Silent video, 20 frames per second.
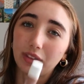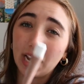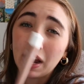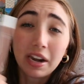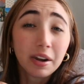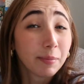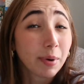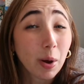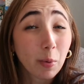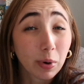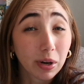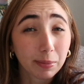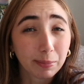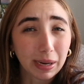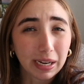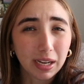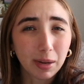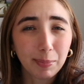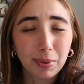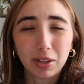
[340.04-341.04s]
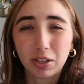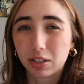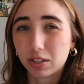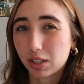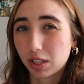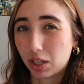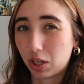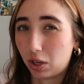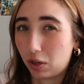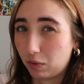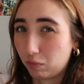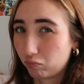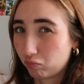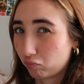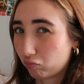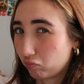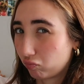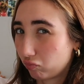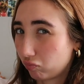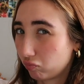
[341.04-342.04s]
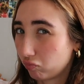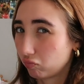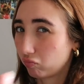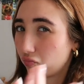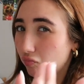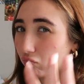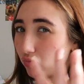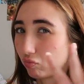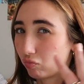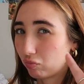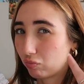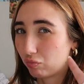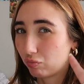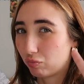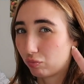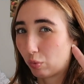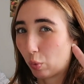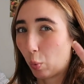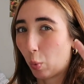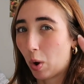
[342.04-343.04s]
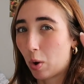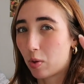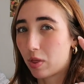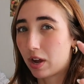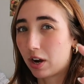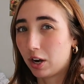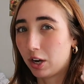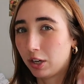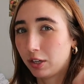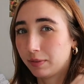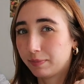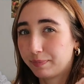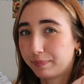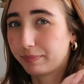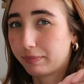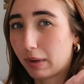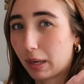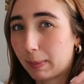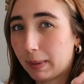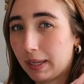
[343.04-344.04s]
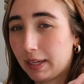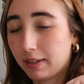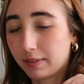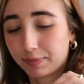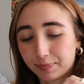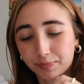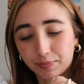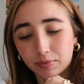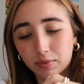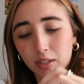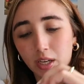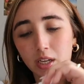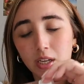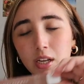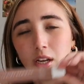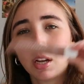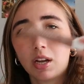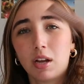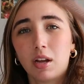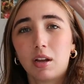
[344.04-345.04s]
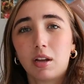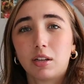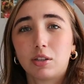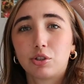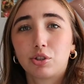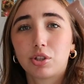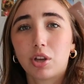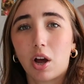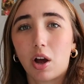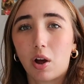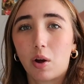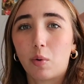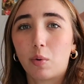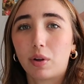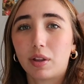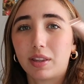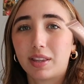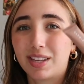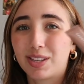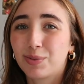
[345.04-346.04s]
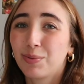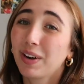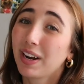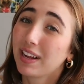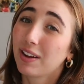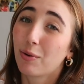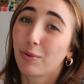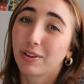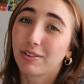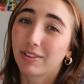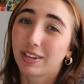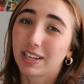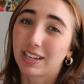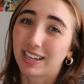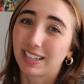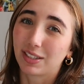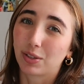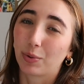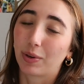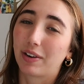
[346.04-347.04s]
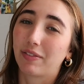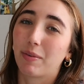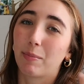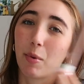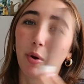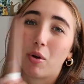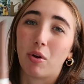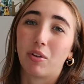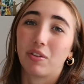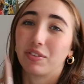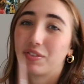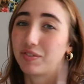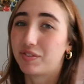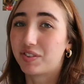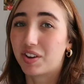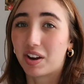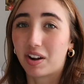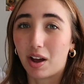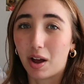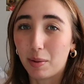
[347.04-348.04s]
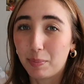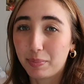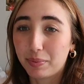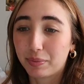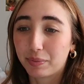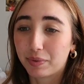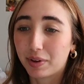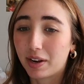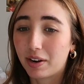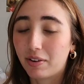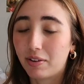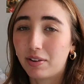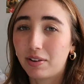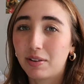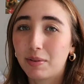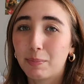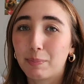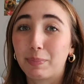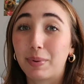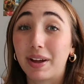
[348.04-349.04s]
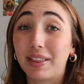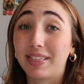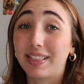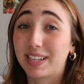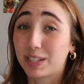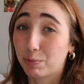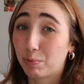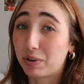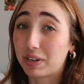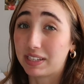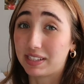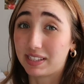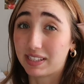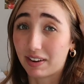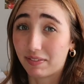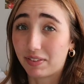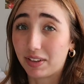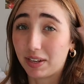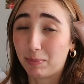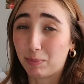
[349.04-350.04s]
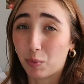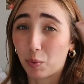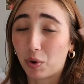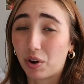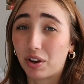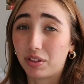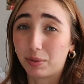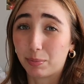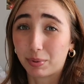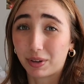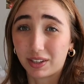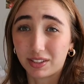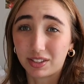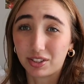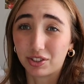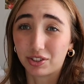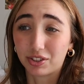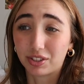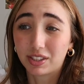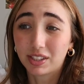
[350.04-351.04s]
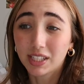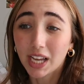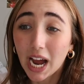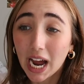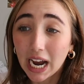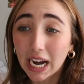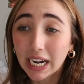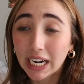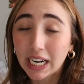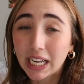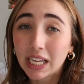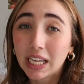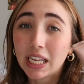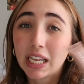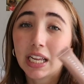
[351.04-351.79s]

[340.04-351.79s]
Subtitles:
and I'm not wearing makeup, it looks a little whoa there, baby. So this one I only really like to wear if I'm all done up and all, but this one is definitely more on the pricier side.